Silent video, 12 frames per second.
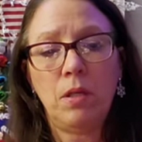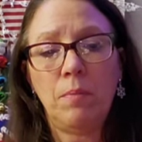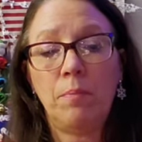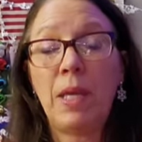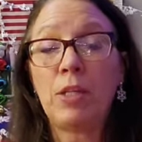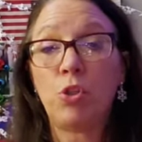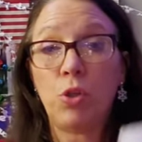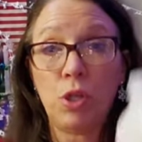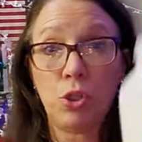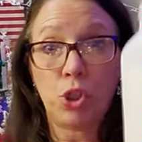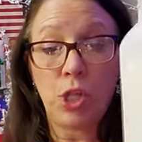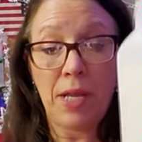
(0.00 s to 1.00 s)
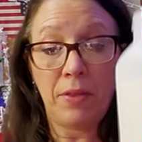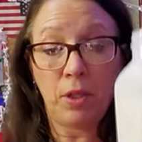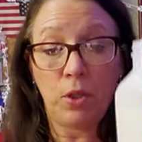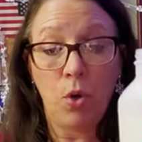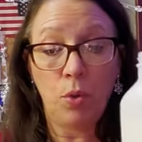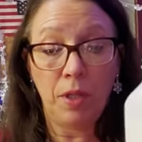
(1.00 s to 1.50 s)
Make sure you shake the
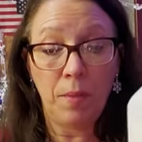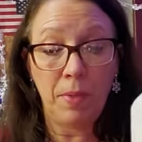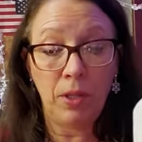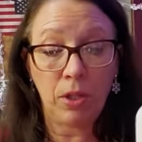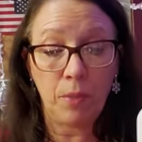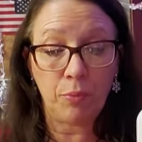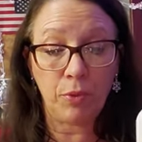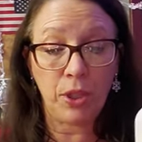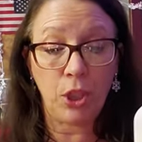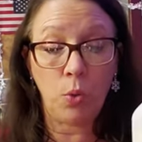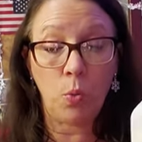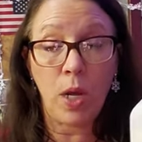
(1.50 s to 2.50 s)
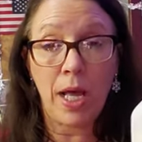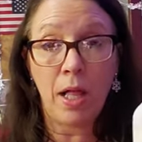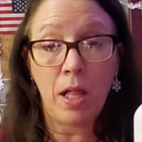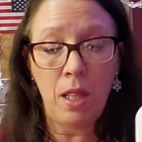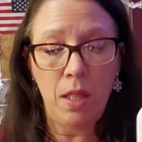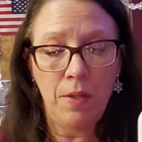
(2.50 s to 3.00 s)
coconut milk up really
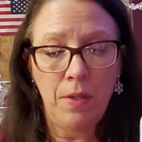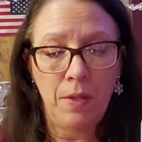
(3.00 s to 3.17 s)
well.